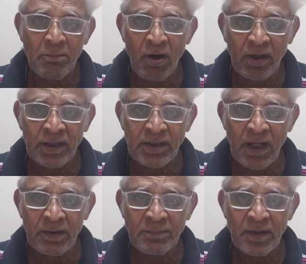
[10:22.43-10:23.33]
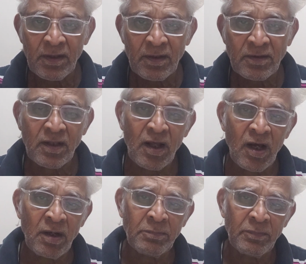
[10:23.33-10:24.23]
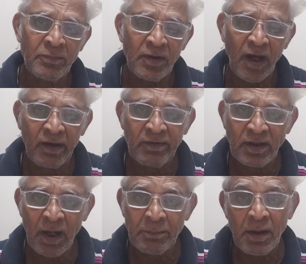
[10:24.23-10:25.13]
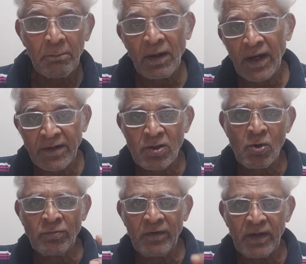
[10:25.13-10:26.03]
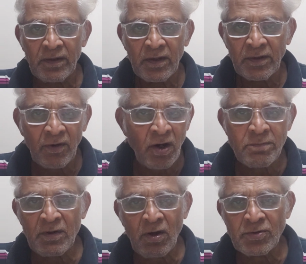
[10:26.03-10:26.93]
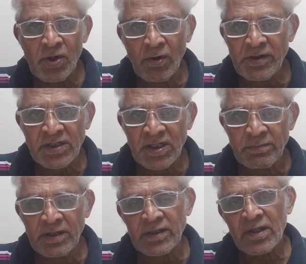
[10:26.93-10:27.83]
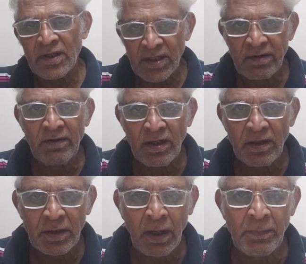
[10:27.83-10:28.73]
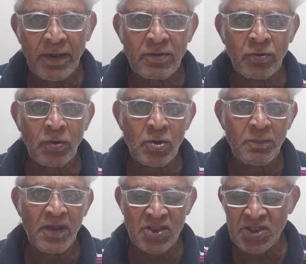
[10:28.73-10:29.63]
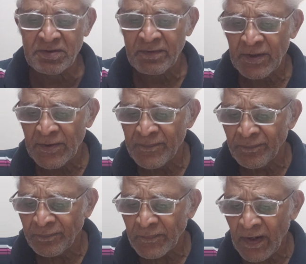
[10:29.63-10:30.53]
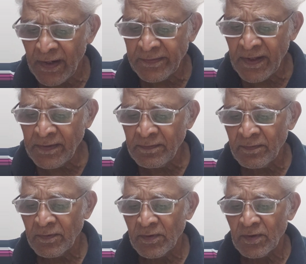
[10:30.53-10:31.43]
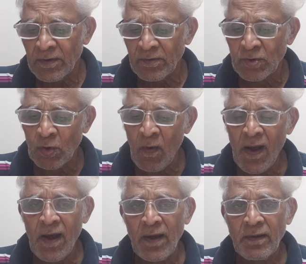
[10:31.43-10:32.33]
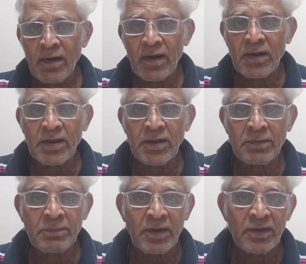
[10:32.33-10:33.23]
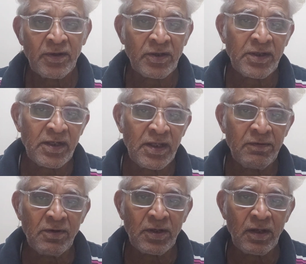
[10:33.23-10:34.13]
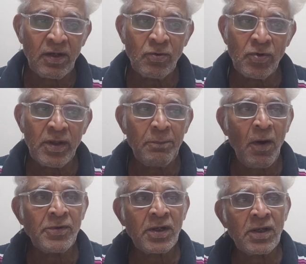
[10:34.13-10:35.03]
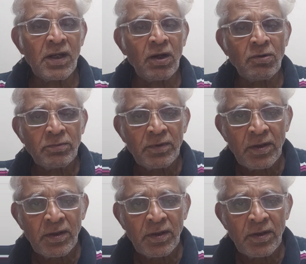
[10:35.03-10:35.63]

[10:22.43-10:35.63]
bharata tadaham I will come. But at his own way, not because you have disturbed it. He will come at his own space. And then Dhruva, Dr. Yelaluri Panduranga Rao,